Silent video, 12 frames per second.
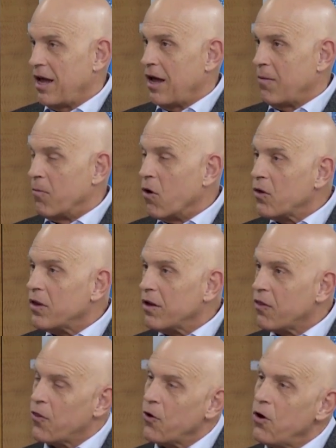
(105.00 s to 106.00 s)
More than a
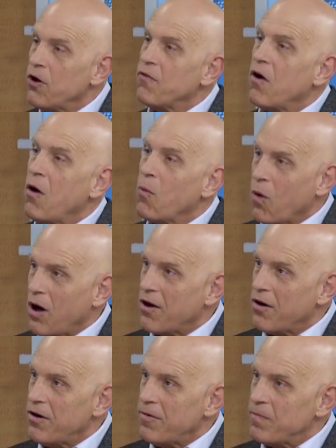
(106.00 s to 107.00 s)
third of all
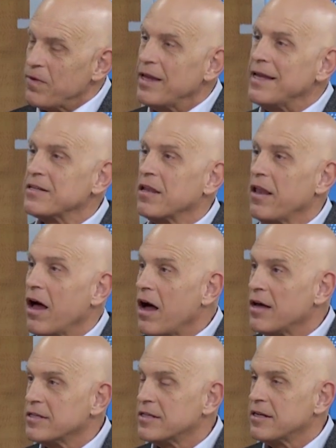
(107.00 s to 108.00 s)
water is
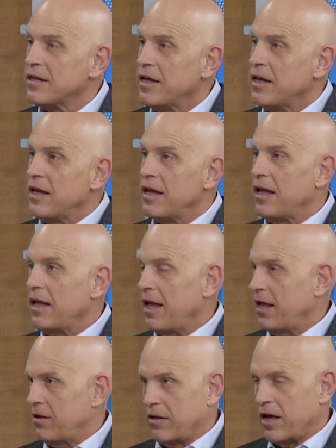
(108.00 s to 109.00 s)
lost
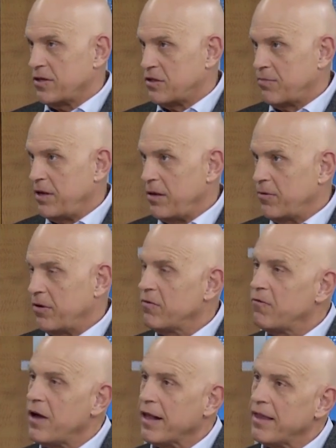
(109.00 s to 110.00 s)
to people. In
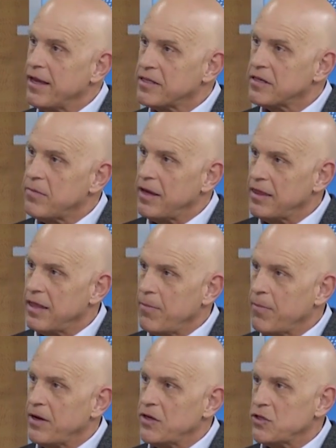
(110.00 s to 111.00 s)
fact, they estimate that
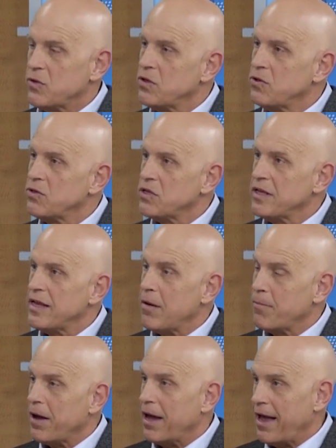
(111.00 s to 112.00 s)
by just reducing
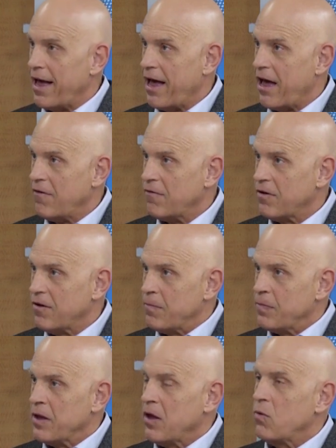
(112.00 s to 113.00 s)
that by a half
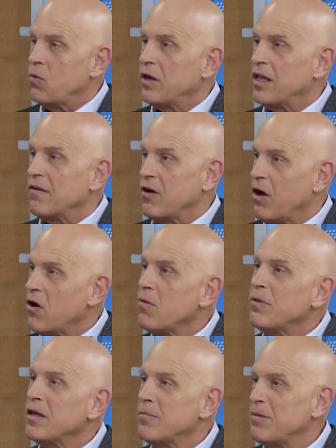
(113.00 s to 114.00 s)
would give 100
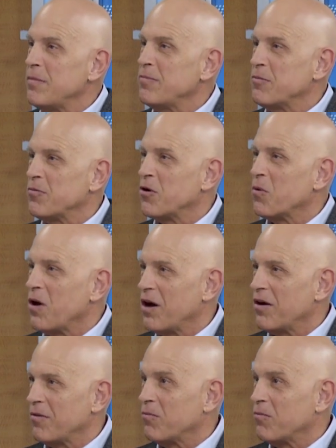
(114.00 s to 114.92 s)
million people more water.